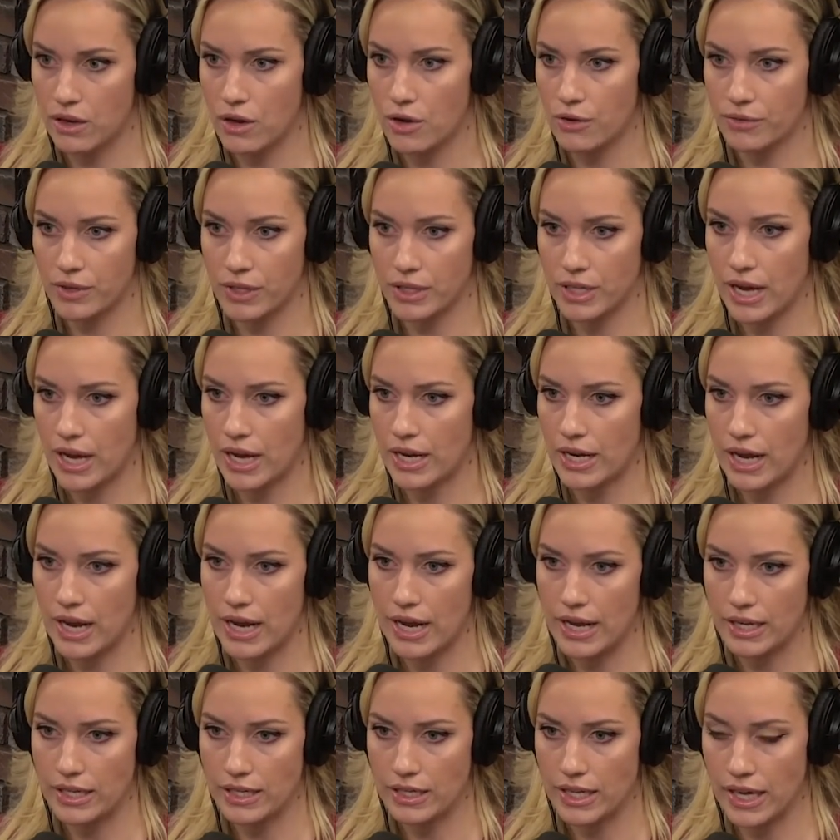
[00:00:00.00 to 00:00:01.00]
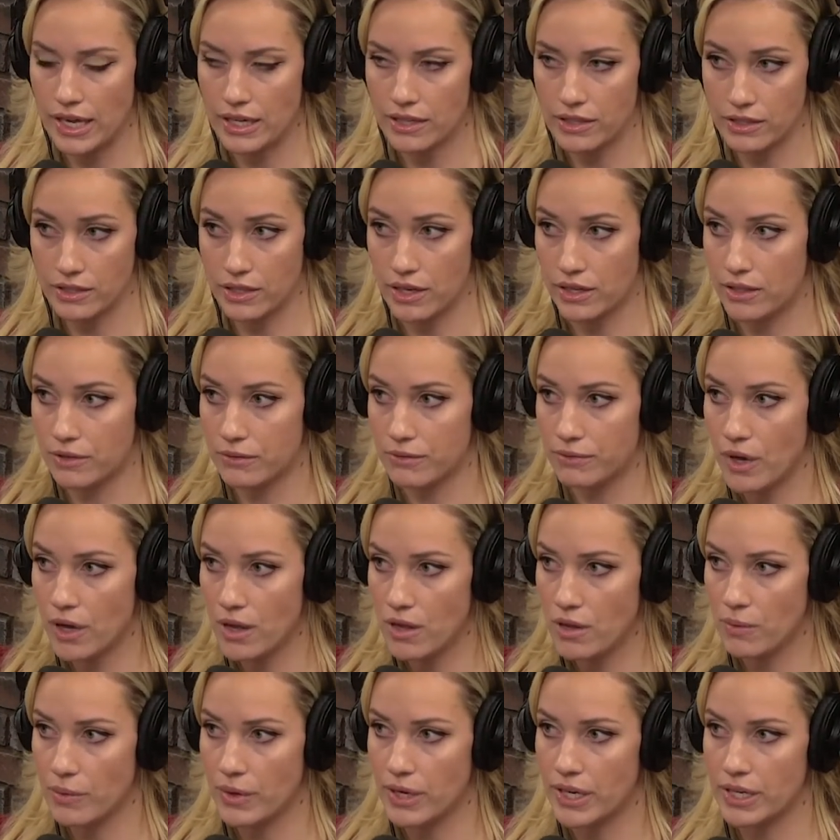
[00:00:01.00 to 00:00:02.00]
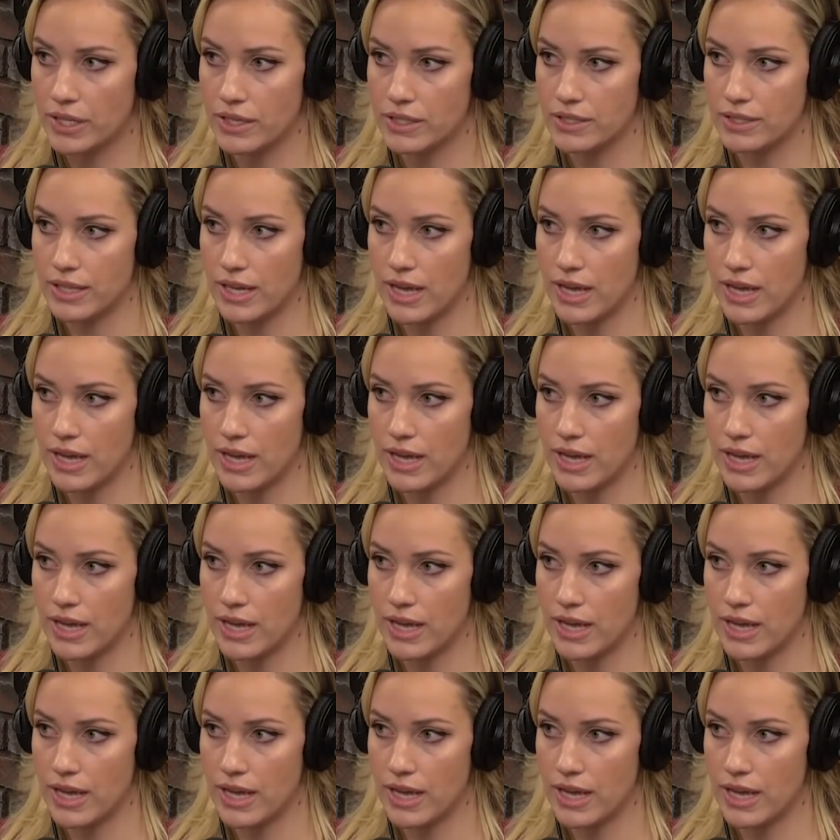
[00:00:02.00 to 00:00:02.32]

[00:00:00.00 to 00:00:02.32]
overnight I gained a ton of followers,